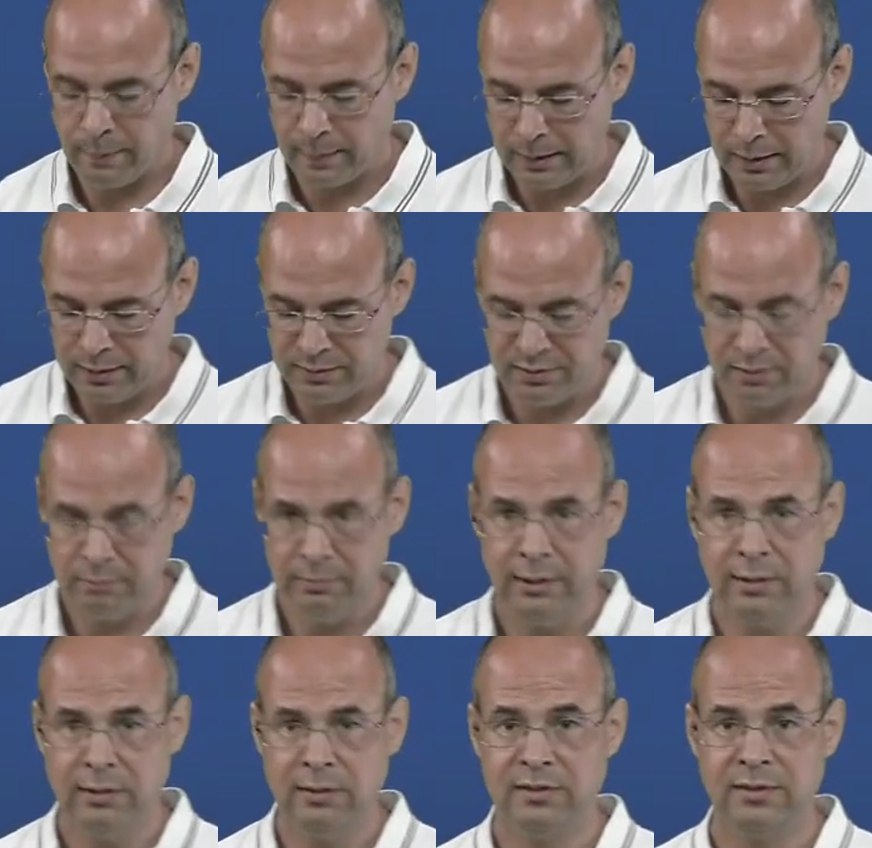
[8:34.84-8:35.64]
So we
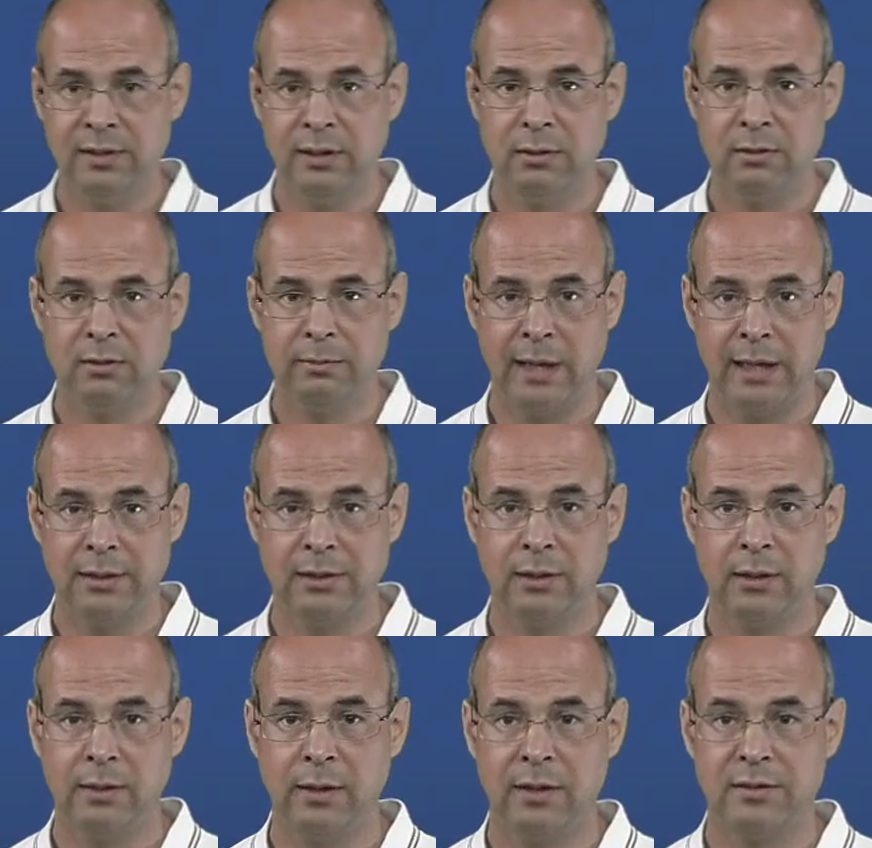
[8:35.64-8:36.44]
can see
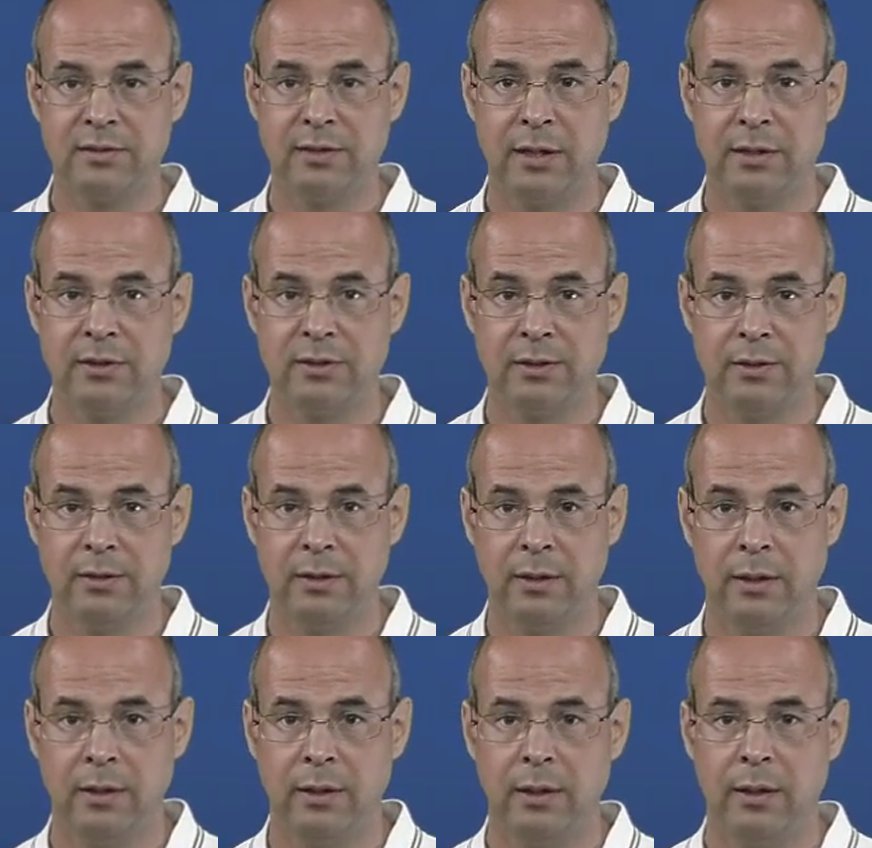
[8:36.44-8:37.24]
grammaticalization
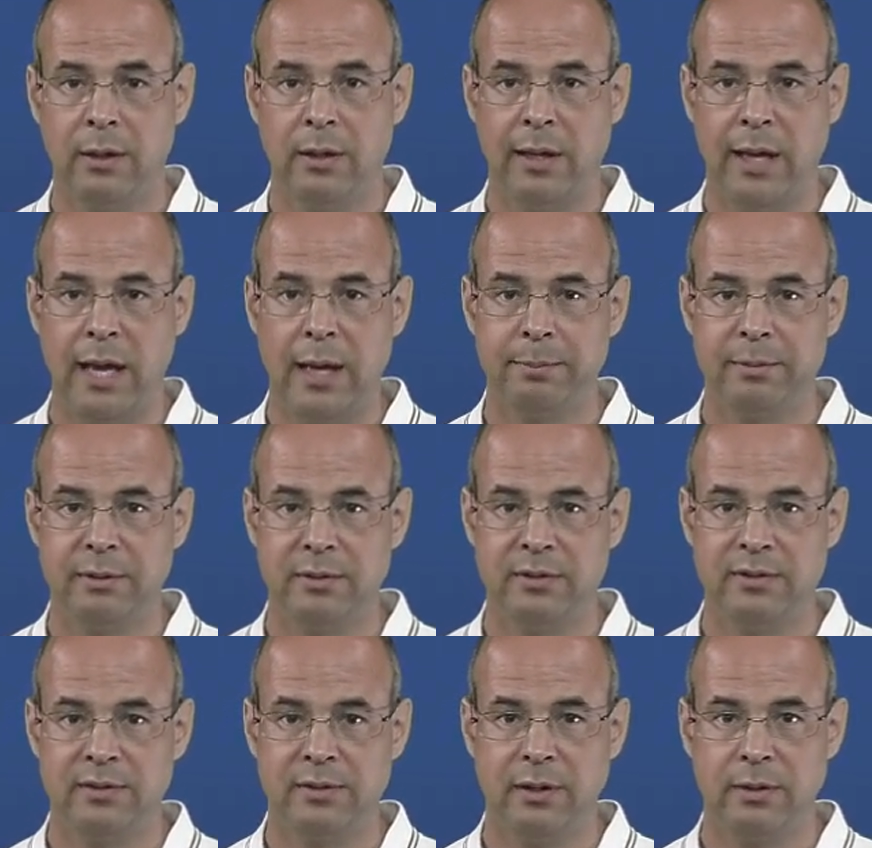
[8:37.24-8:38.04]

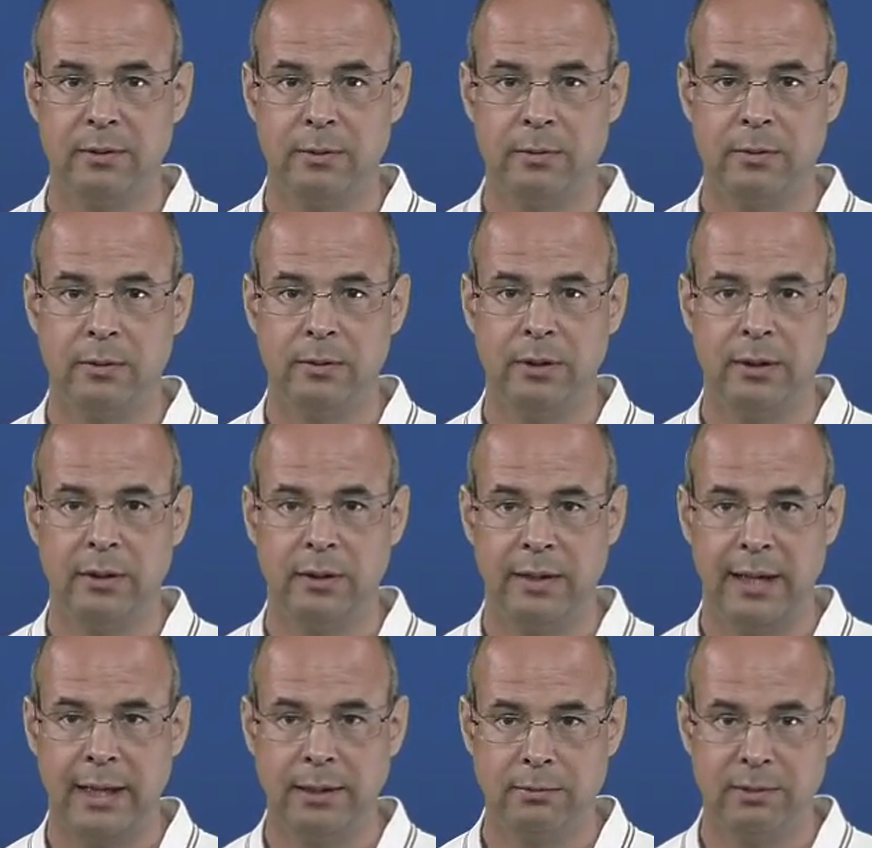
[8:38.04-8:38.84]
happens in all
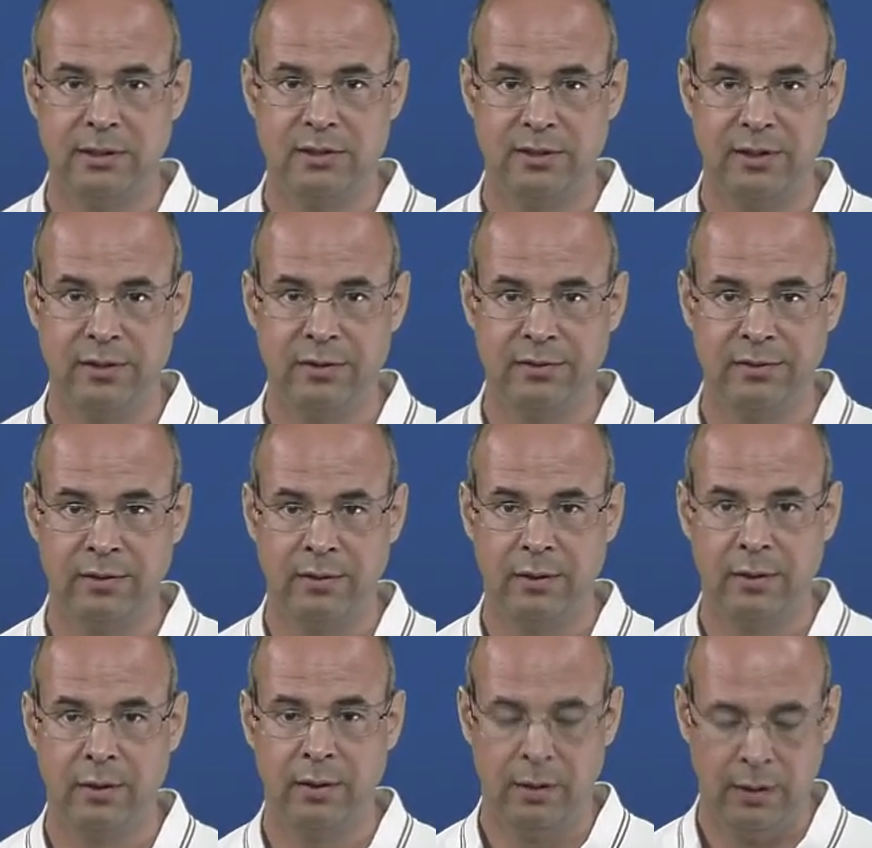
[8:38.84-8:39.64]
languages,
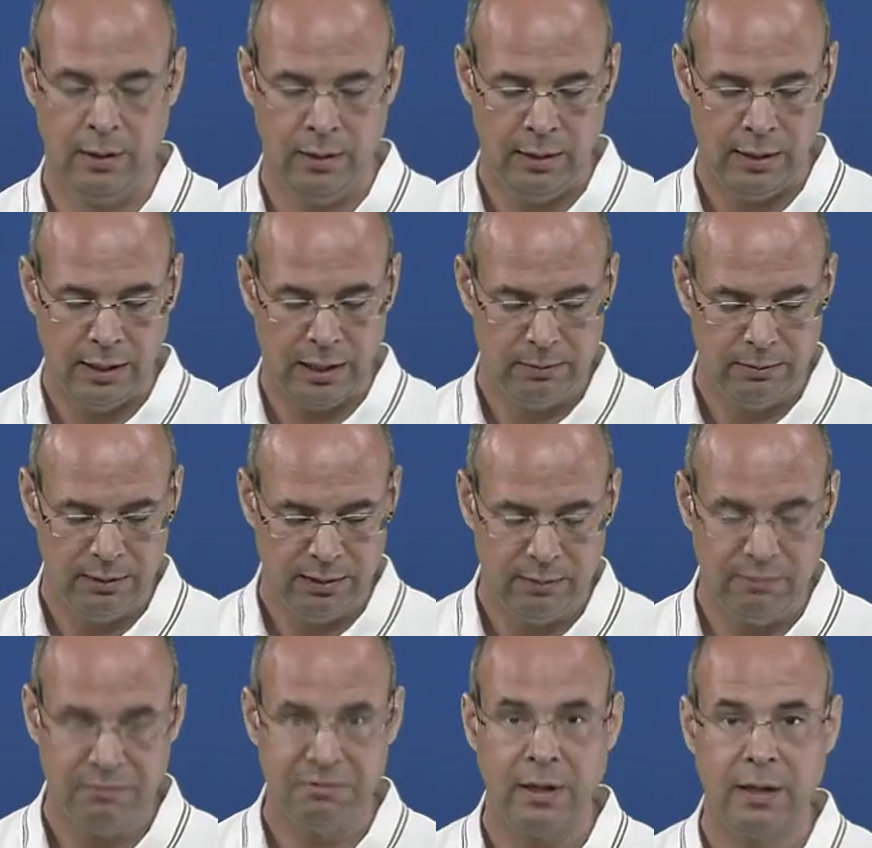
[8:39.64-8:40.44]
and we
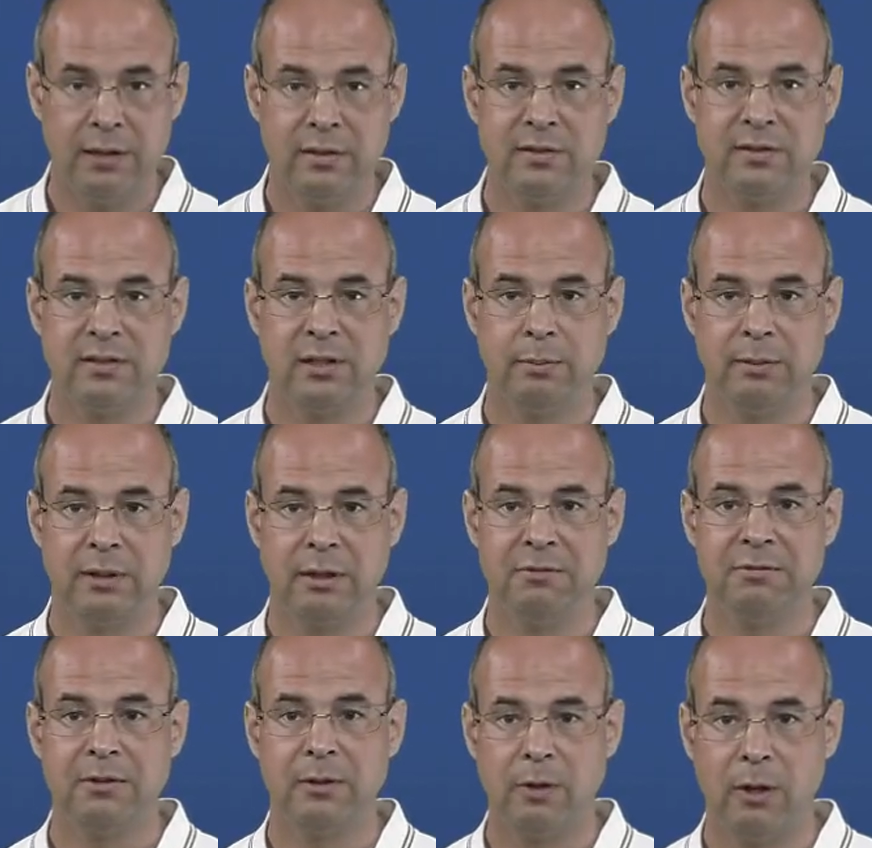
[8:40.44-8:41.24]
can find a similar
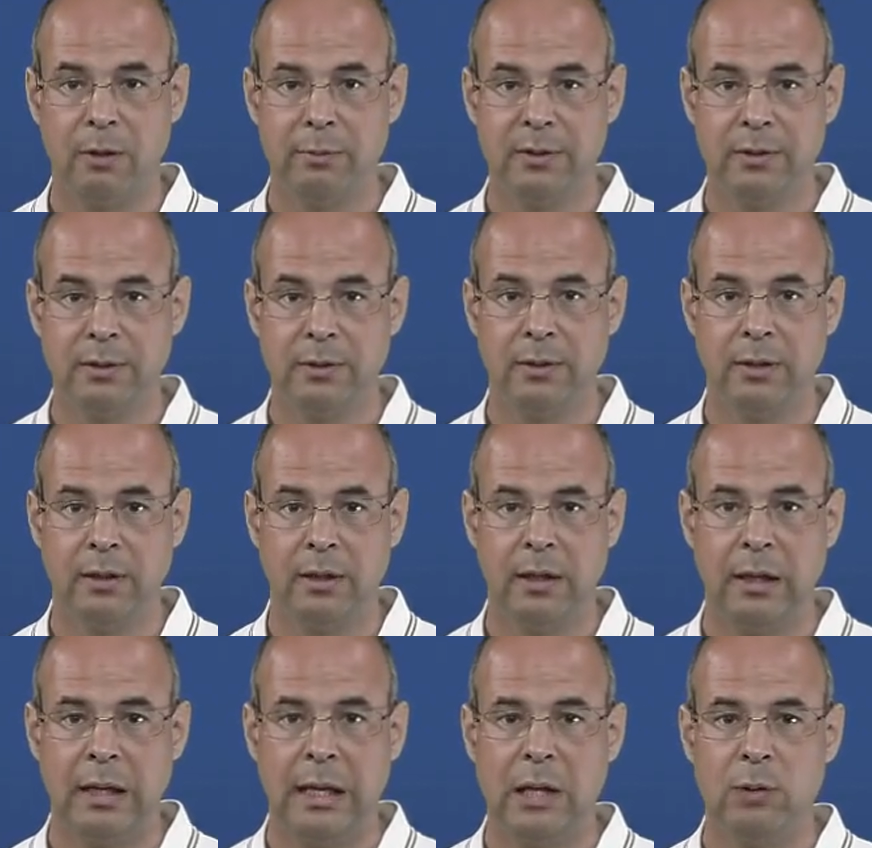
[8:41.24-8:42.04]
phenomenon
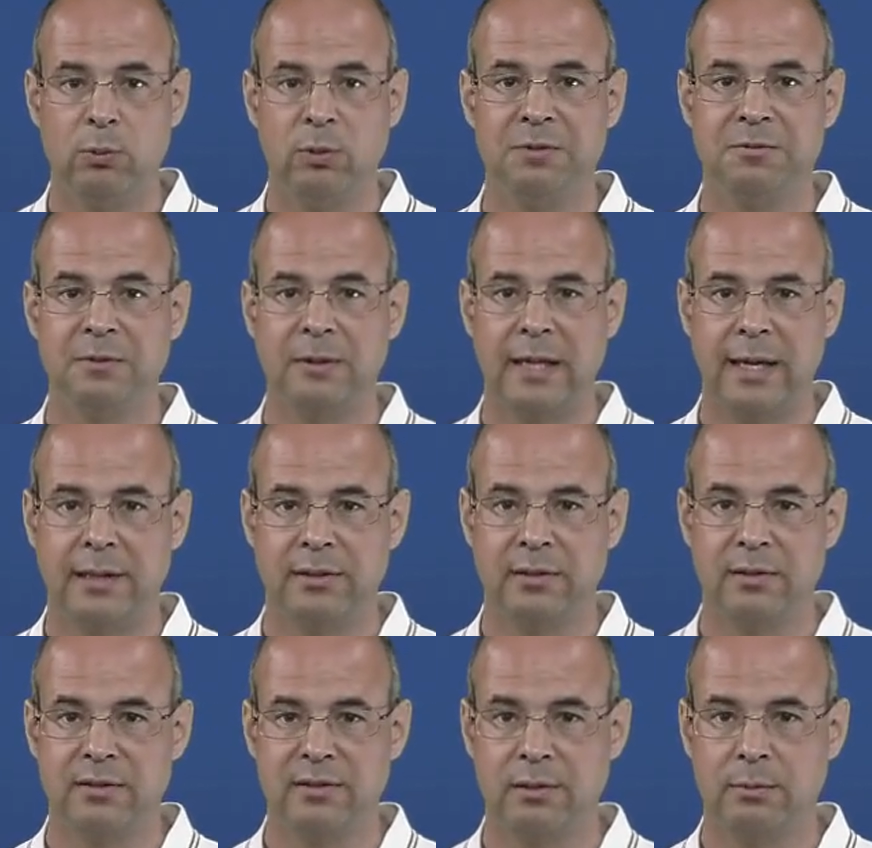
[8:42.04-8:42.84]
with the
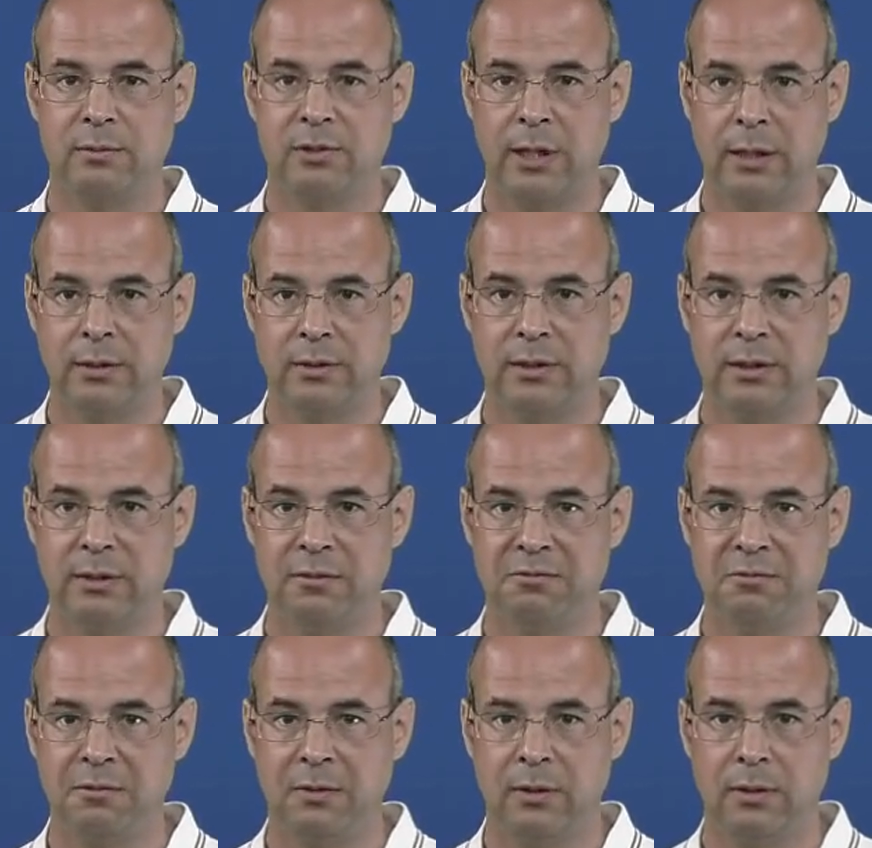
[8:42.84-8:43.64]
Latin
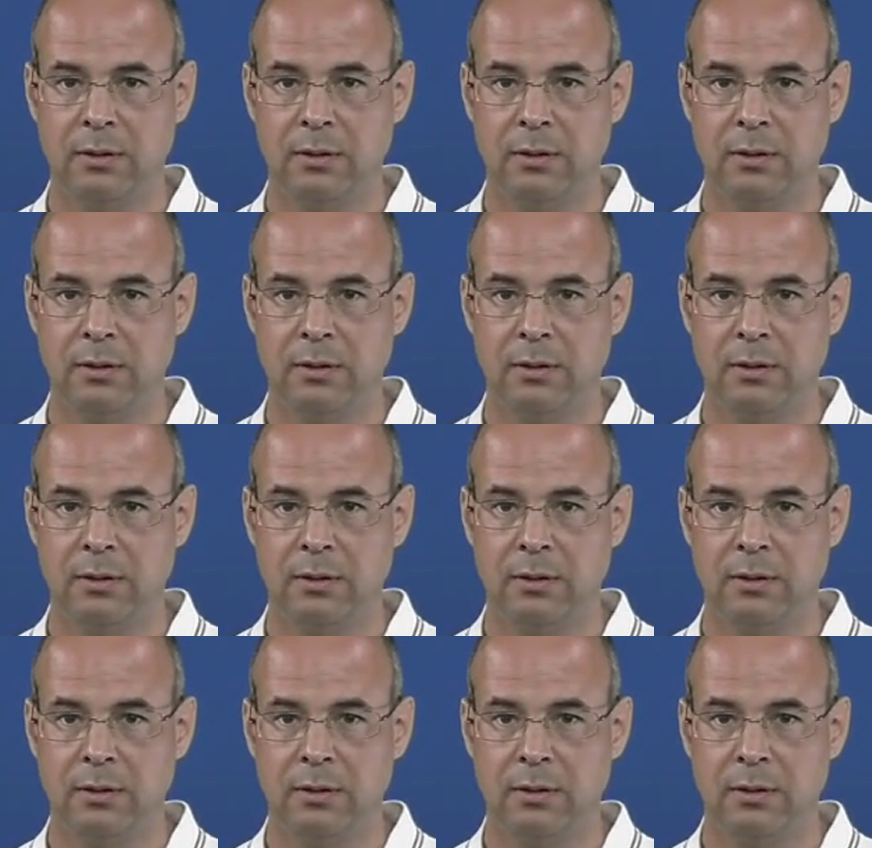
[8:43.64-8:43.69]
subjunctive.